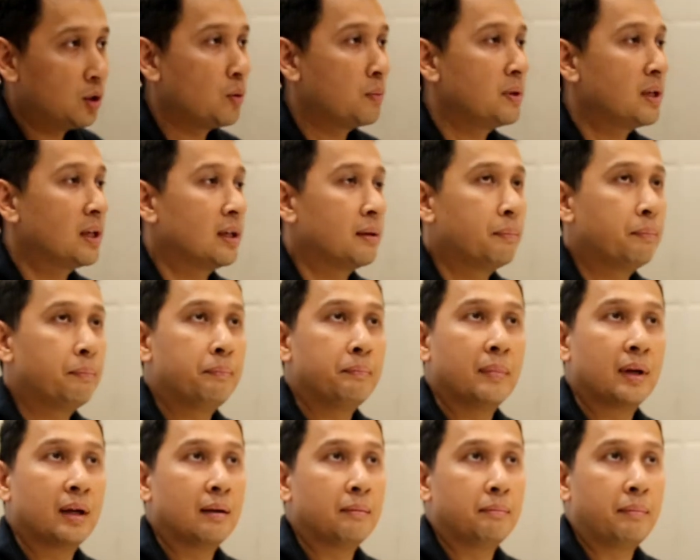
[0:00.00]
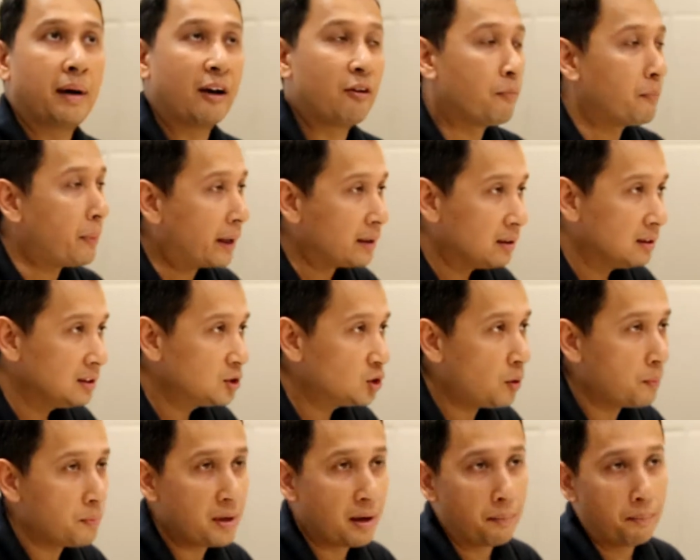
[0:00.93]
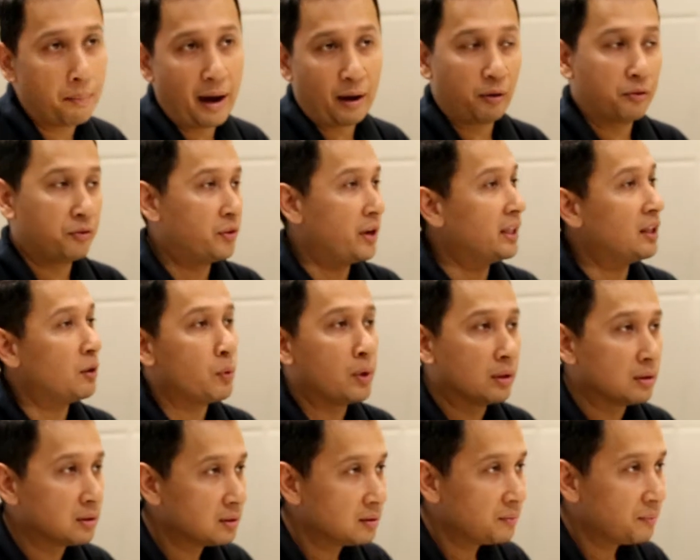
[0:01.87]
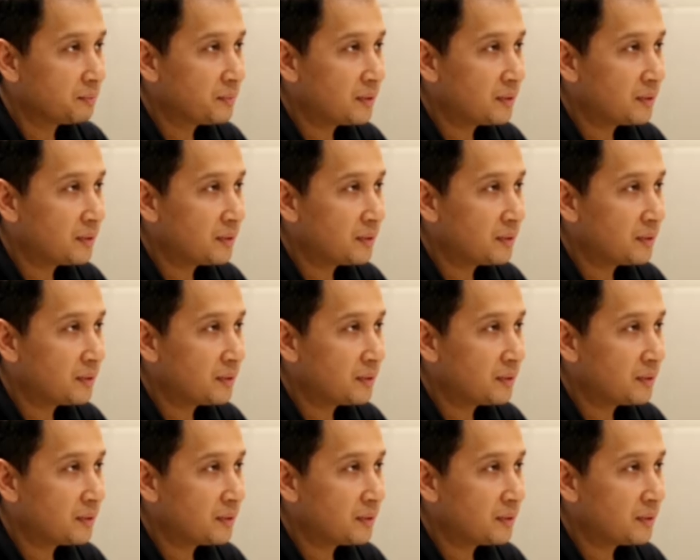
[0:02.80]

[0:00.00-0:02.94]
Could be a bike with pedals, could be a bike with training wheels.